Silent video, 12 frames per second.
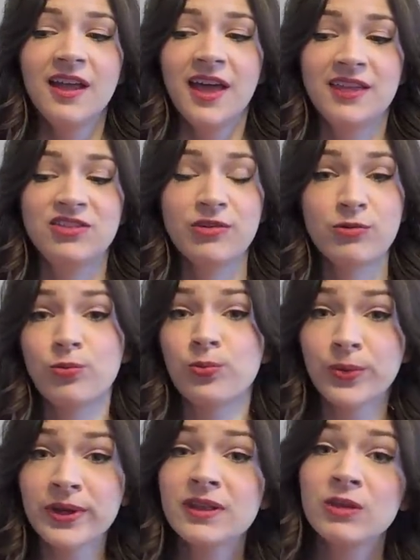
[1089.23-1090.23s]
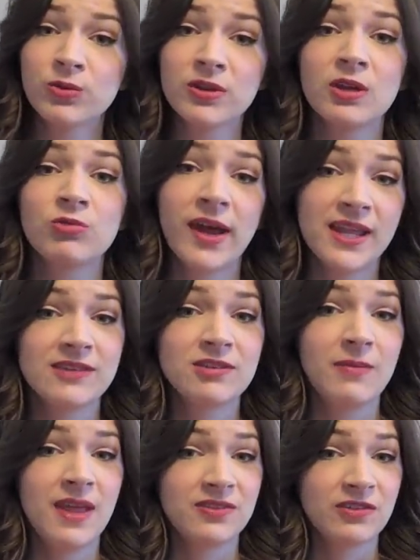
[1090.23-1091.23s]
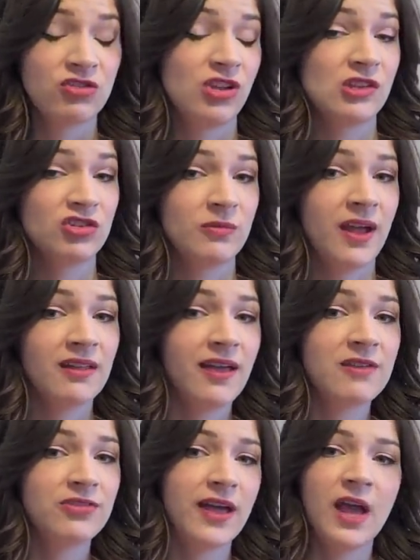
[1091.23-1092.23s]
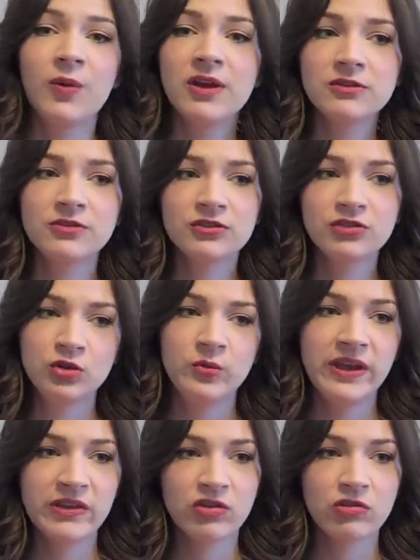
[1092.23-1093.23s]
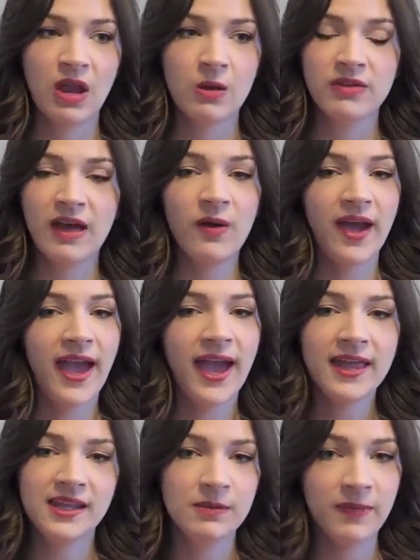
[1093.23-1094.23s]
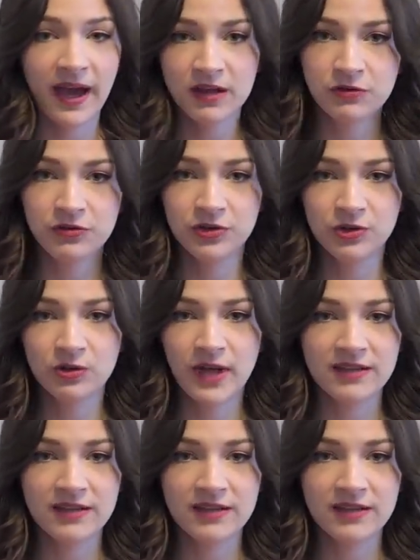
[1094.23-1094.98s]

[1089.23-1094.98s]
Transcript: and just really, really ready to make this change in my life that I went for 2 weeks straight without any bad food.